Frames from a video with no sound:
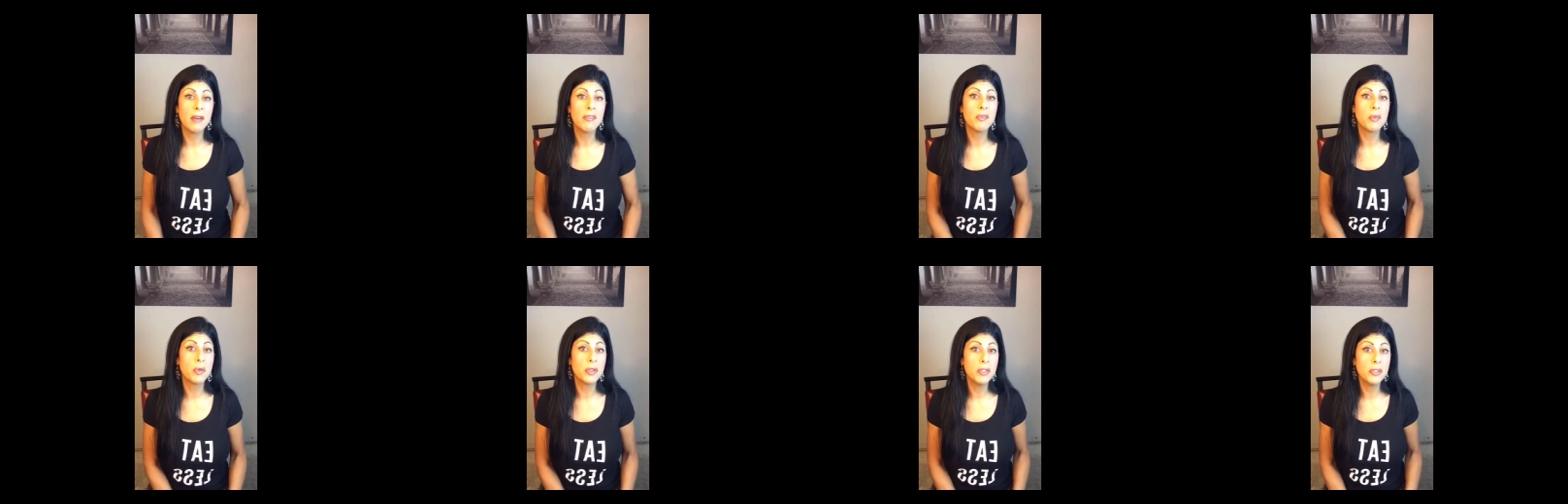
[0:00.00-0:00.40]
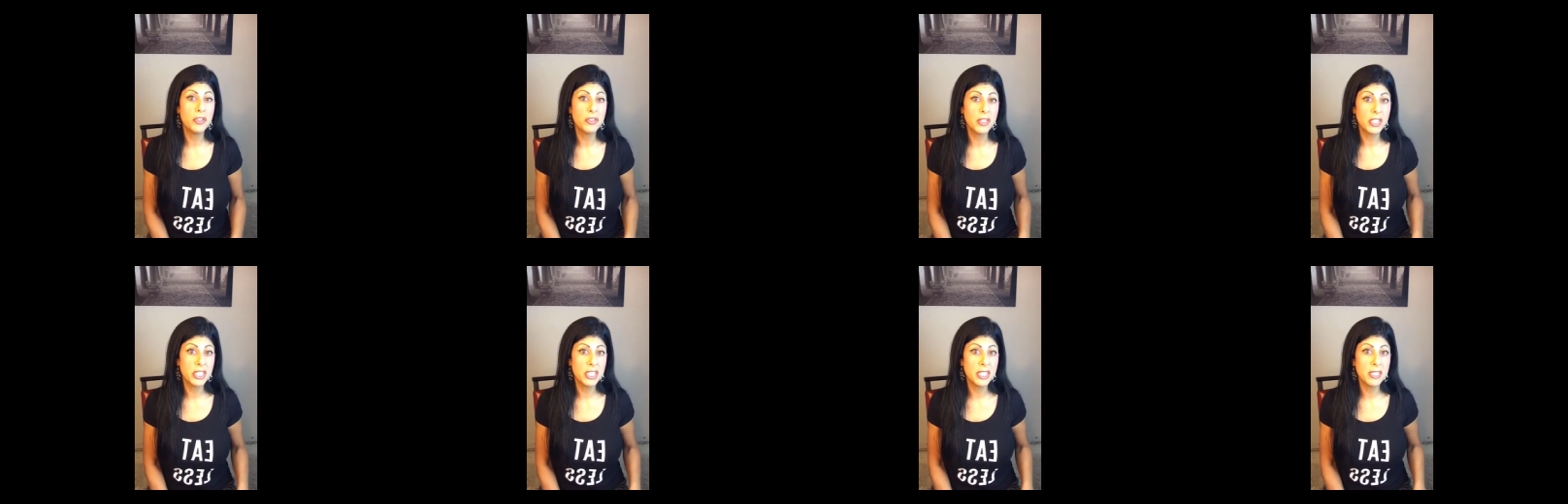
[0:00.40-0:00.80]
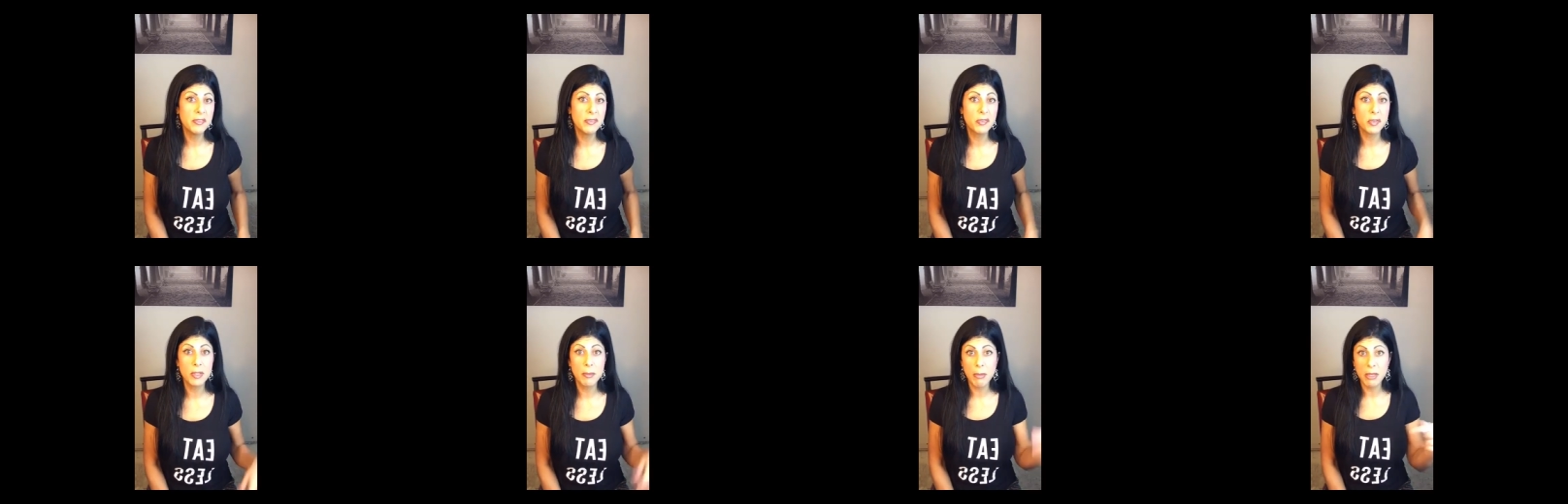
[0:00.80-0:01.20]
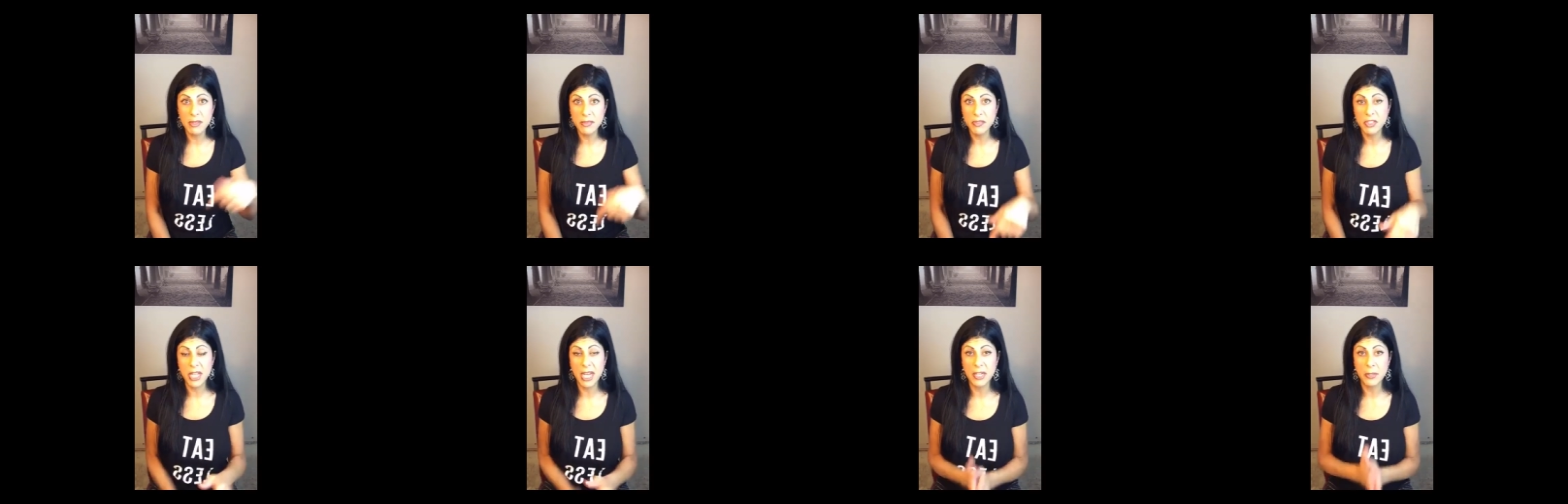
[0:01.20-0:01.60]
for nutrition for the month
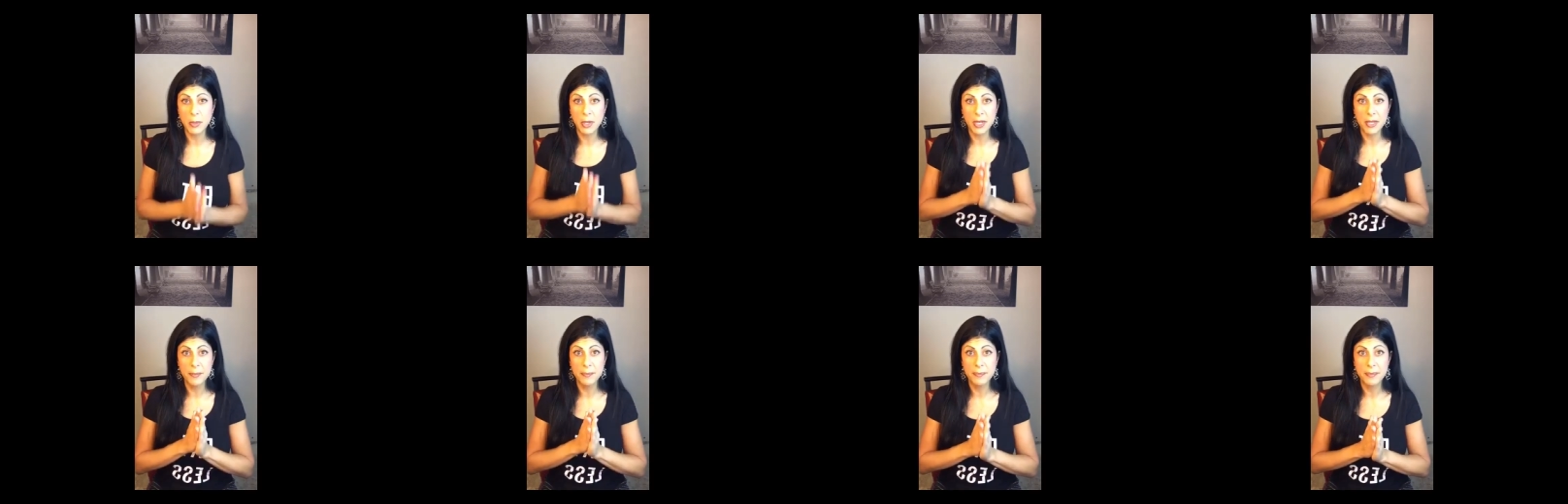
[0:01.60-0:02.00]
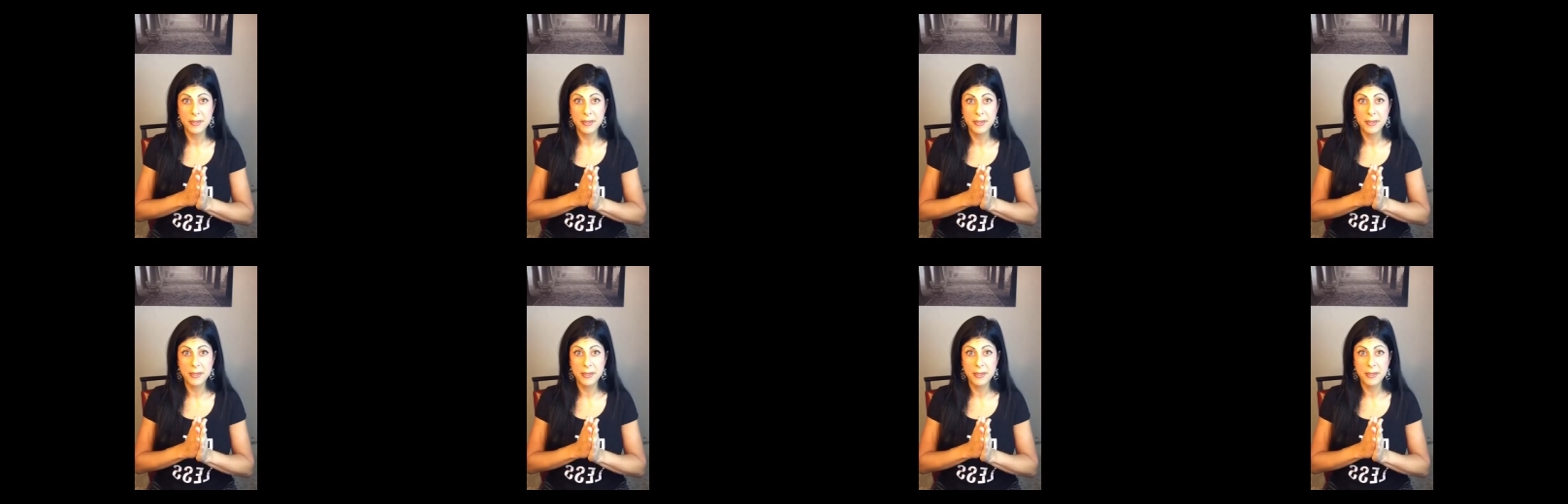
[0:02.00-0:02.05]
of January.